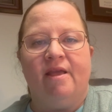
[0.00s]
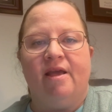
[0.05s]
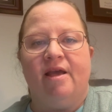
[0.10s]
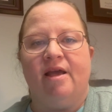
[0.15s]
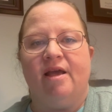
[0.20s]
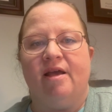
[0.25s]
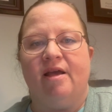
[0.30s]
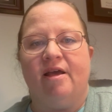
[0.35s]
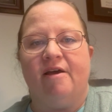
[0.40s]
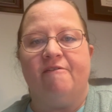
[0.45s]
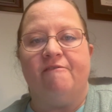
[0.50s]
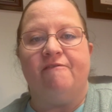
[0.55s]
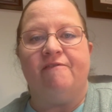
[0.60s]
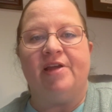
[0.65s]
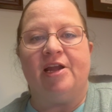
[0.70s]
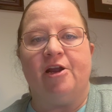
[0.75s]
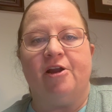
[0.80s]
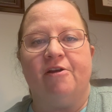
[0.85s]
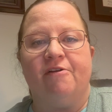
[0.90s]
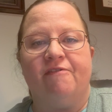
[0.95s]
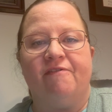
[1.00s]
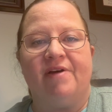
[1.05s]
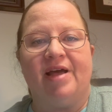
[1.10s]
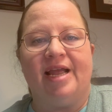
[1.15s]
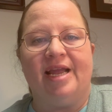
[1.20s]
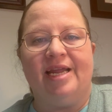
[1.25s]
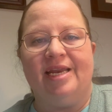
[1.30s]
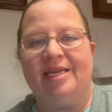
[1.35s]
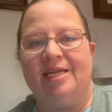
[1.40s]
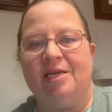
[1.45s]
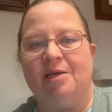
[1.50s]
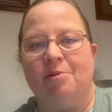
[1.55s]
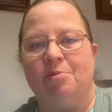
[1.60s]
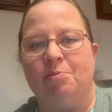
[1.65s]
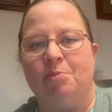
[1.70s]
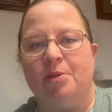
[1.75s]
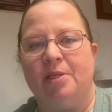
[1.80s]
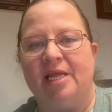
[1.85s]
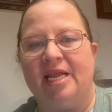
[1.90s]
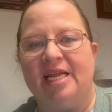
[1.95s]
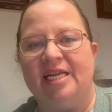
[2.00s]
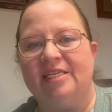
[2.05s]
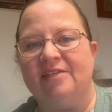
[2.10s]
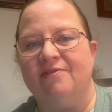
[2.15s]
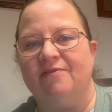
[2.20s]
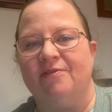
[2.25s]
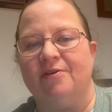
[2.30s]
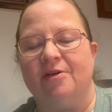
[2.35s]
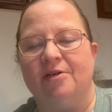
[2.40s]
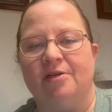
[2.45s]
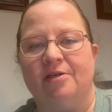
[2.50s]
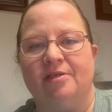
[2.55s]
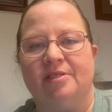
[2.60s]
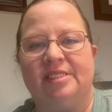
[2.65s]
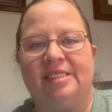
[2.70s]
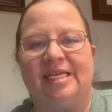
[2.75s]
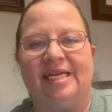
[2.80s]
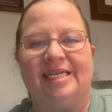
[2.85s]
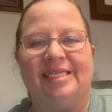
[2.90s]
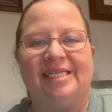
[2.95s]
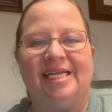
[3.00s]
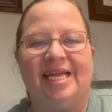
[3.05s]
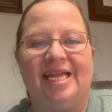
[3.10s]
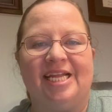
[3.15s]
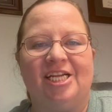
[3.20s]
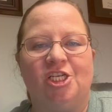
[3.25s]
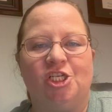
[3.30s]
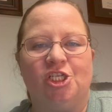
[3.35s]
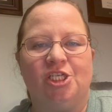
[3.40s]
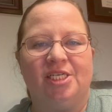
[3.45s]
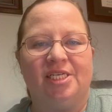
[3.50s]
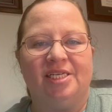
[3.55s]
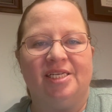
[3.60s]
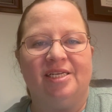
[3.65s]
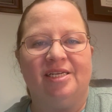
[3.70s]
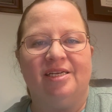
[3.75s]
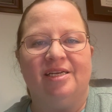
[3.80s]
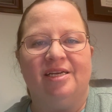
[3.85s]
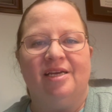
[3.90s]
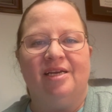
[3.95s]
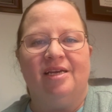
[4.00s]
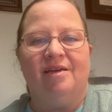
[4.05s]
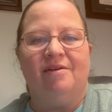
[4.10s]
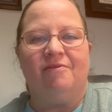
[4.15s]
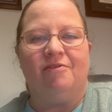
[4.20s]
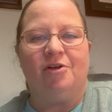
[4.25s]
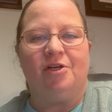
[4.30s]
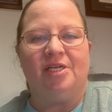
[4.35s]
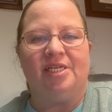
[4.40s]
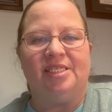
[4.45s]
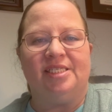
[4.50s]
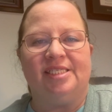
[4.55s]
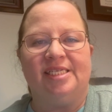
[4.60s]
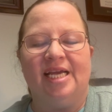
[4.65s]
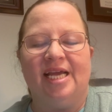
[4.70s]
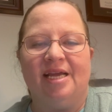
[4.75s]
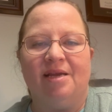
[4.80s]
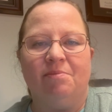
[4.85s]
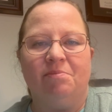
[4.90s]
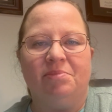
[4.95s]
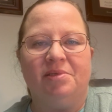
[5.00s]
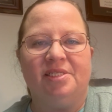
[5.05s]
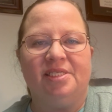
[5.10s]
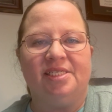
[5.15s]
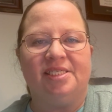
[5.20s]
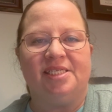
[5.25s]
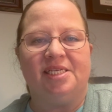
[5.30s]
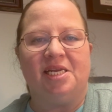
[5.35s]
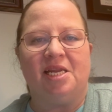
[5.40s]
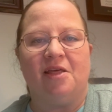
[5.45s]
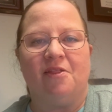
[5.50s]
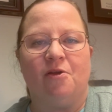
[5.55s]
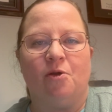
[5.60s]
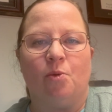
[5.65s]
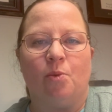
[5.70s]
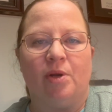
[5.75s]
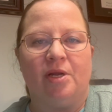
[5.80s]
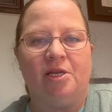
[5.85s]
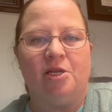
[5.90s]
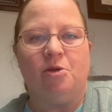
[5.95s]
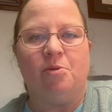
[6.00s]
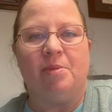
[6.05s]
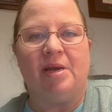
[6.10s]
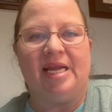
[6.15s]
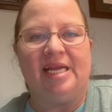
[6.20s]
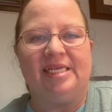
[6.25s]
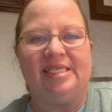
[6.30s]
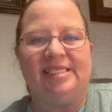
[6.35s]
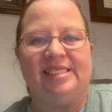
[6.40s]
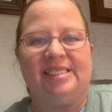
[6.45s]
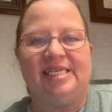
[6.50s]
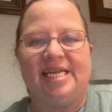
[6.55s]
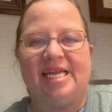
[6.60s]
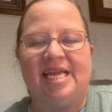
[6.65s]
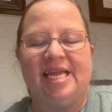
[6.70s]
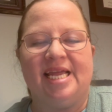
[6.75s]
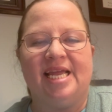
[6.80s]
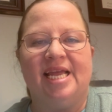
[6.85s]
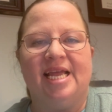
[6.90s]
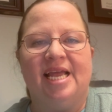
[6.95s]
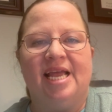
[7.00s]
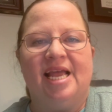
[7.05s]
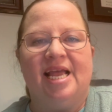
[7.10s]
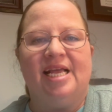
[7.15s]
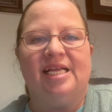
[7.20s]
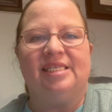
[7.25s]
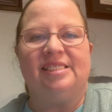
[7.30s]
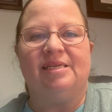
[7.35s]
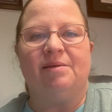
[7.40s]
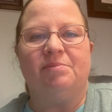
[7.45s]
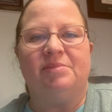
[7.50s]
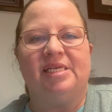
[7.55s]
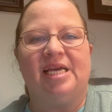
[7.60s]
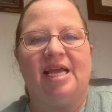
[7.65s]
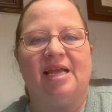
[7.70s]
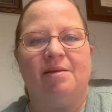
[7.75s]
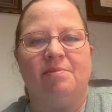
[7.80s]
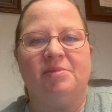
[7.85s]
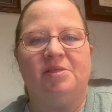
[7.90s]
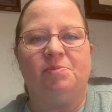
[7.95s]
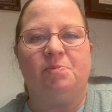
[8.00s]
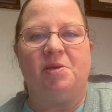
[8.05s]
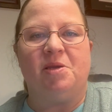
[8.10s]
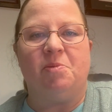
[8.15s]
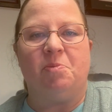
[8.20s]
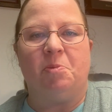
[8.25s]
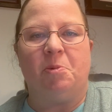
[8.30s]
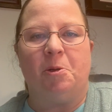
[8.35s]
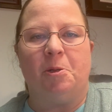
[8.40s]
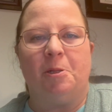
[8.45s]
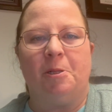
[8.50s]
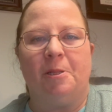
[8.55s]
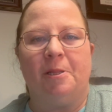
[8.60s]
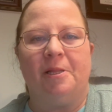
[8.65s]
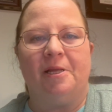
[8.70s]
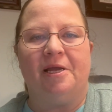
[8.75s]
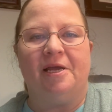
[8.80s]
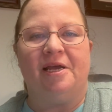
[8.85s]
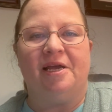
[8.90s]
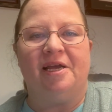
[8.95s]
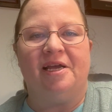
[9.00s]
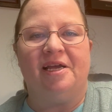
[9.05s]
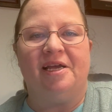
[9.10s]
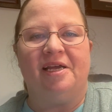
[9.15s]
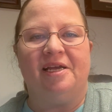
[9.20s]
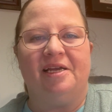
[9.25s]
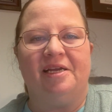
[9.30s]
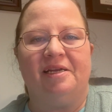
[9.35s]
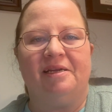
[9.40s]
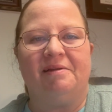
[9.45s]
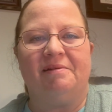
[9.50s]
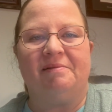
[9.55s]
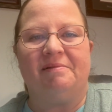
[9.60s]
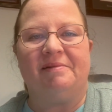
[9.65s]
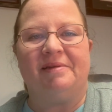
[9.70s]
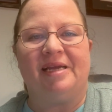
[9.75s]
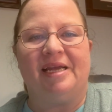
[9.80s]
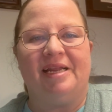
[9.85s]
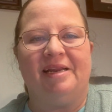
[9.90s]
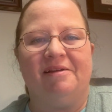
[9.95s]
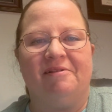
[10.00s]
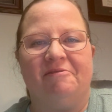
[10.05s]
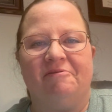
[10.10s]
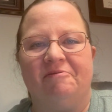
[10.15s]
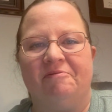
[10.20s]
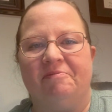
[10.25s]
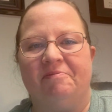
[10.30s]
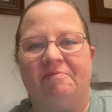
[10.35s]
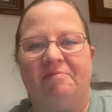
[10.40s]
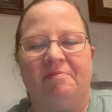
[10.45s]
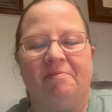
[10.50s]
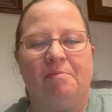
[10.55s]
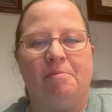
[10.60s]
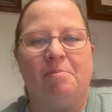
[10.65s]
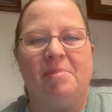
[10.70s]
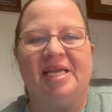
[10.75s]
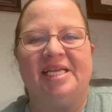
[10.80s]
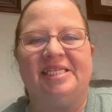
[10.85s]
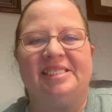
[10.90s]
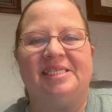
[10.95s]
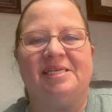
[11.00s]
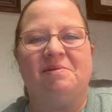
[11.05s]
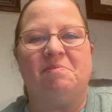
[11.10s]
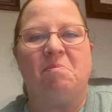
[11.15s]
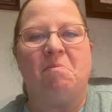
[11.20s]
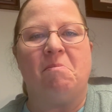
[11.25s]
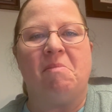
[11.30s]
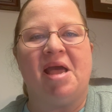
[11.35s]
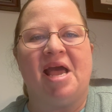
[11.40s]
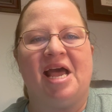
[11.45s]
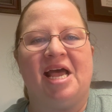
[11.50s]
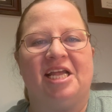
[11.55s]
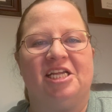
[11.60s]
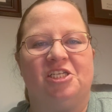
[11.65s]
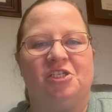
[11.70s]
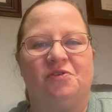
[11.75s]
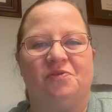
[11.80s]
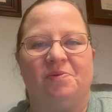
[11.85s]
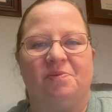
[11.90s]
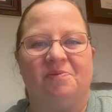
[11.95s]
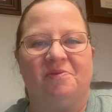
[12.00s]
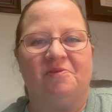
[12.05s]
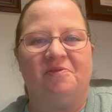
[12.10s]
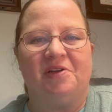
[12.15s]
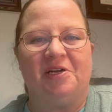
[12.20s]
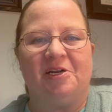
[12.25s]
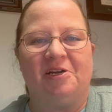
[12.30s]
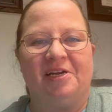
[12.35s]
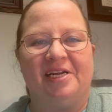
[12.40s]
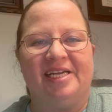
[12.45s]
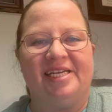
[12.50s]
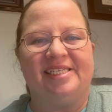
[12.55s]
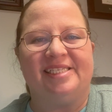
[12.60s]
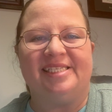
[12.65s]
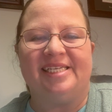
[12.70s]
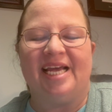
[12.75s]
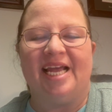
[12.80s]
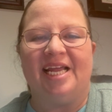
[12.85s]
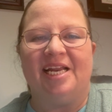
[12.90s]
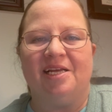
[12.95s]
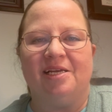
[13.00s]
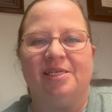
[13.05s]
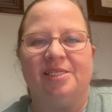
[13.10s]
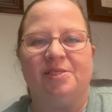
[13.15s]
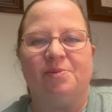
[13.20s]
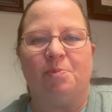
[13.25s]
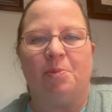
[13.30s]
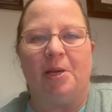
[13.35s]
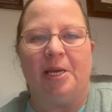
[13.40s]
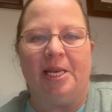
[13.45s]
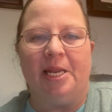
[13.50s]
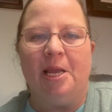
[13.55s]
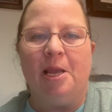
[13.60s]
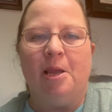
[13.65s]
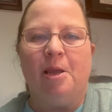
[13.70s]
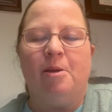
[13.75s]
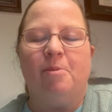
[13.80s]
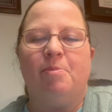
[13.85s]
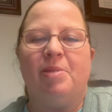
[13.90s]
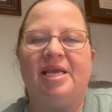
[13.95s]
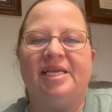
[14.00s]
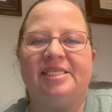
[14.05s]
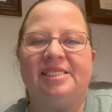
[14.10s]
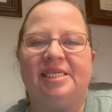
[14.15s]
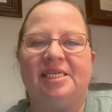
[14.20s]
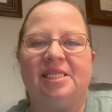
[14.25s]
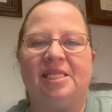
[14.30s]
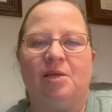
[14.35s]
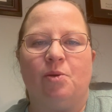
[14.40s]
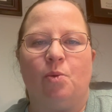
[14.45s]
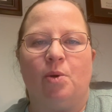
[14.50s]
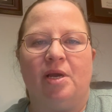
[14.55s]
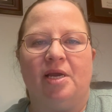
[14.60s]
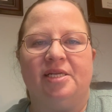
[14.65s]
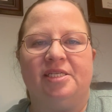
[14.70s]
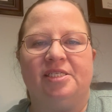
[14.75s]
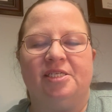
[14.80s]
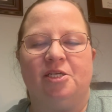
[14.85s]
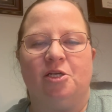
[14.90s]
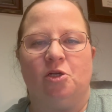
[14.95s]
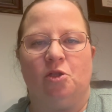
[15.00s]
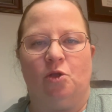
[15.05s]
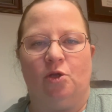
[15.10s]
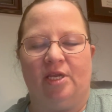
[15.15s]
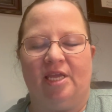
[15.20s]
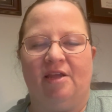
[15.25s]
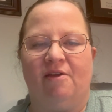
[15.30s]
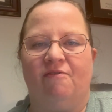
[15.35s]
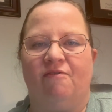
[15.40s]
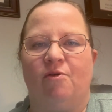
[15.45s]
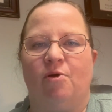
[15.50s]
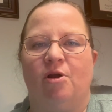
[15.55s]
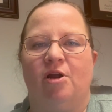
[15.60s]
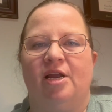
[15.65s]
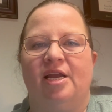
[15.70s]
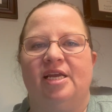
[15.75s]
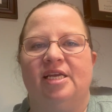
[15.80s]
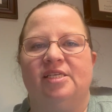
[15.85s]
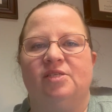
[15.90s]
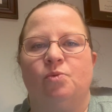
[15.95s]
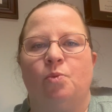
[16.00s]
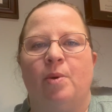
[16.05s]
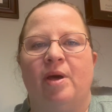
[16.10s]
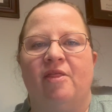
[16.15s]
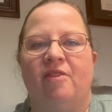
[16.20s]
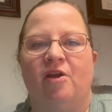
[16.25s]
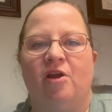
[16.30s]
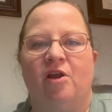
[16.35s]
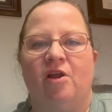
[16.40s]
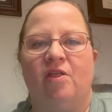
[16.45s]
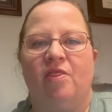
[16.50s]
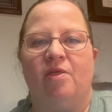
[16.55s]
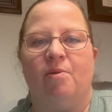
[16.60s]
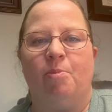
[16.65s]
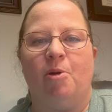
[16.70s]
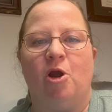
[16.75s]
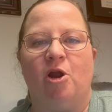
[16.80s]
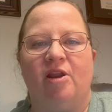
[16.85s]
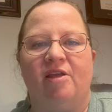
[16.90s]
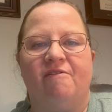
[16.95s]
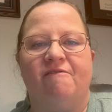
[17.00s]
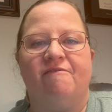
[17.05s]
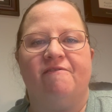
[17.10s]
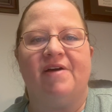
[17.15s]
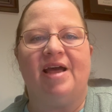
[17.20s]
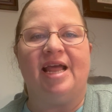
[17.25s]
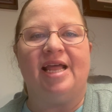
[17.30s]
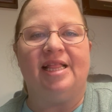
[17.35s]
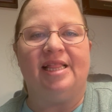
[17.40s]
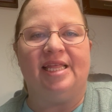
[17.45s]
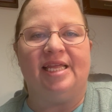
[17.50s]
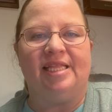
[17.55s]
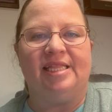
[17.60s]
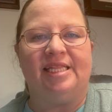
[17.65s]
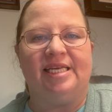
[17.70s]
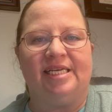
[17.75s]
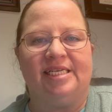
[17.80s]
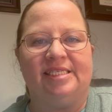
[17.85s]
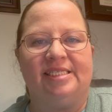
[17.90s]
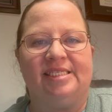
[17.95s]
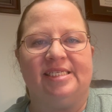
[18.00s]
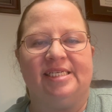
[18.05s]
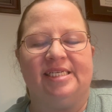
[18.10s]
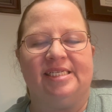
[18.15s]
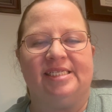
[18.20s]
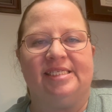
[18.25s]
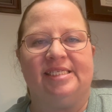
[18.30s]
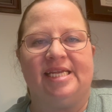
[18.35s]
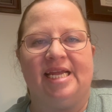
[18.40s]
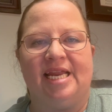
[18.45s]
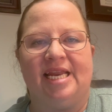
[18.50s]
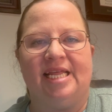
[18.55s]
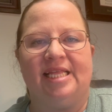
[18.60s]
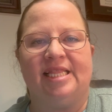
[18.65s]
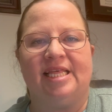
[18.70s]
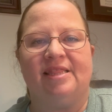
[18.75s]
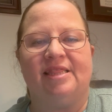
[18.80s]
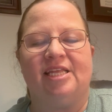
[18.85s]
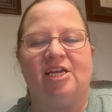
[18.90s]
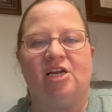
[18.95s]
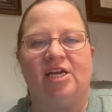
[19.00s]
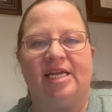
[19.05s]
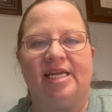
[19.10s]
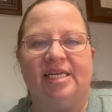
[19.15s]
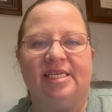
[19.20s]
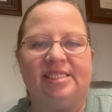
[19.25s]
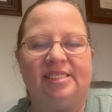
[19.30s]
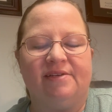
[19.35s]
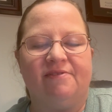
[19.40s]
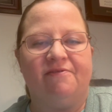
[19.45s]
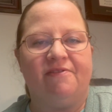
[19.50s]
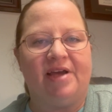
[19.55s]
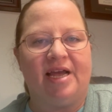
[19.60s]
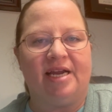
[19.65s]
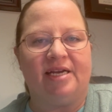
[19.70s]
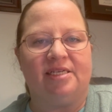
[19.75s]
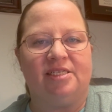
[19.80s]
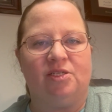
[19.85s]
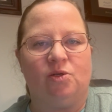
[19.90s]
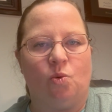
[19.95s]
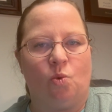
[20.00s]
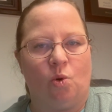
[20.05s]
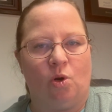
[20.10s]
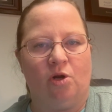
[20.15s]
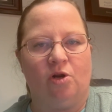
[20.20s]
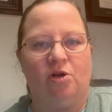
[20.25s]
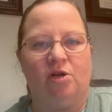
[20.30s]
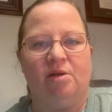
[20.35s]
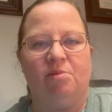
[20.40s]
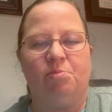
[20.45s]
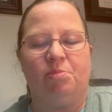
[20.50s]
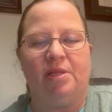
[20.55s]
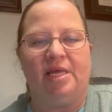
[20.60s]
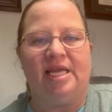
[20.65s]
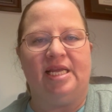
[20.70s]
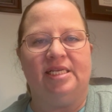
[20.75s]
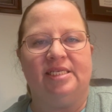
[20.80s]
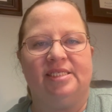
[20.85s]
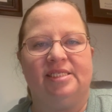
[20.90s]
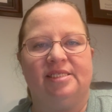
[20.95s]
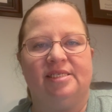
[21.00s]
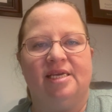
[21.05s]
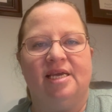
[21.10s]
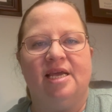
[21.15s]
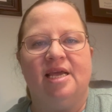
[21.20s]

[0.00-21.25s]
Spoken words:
A verified complaint for citation for contempt is another one you might see. And sometimes people kind of mix and match from the various titles. But basically what you're looking for is whether the party filing this is stating that there is in fact an order in place.